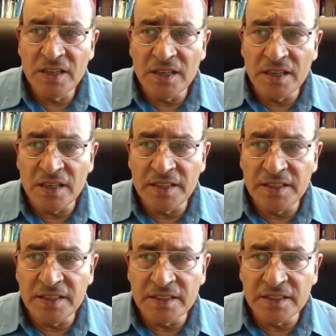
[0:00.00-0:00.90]

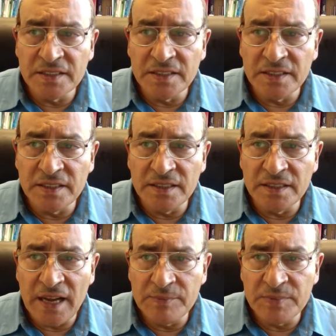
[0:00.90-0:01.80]
linear
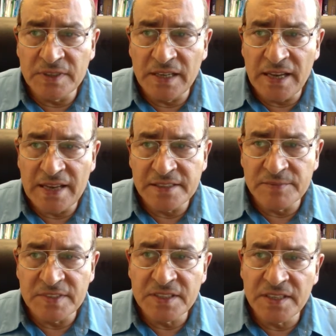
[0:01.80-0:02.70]
hyperelastic
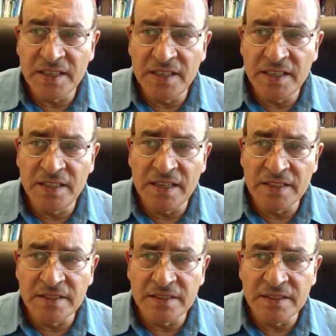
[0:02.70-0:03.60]
material,
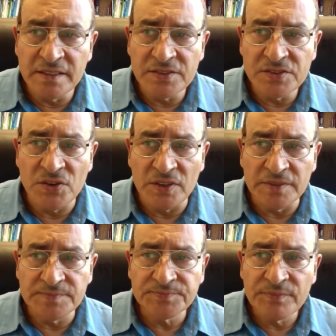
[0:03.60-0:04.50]
and so on.
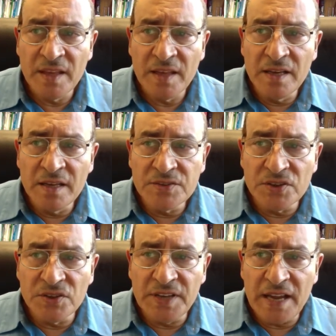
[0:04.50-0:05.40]
So
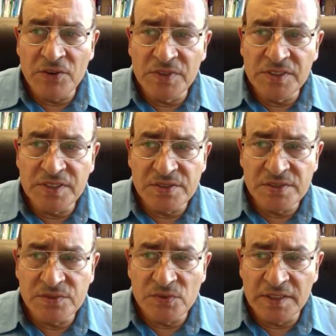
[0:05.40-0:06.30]
now we just
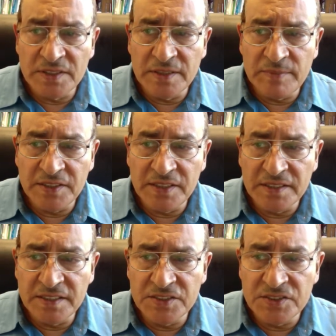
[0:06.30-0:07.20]
want the boundary
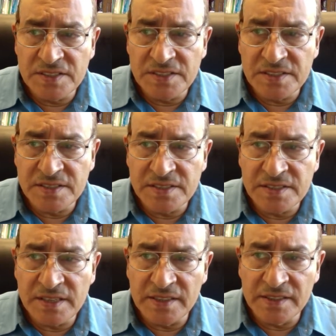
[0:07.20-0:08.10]
conditions is
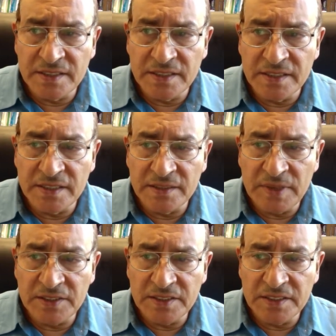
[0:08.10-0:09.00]
like
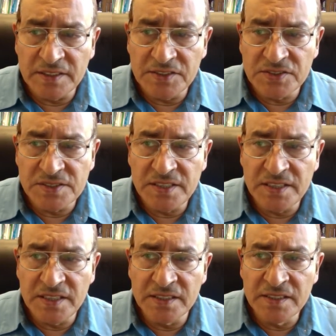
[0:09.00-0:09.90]
boundary conditions
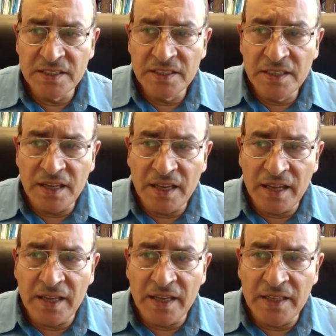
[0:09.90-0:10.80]
here,
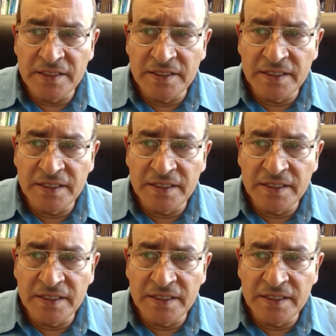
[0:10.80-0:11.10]
and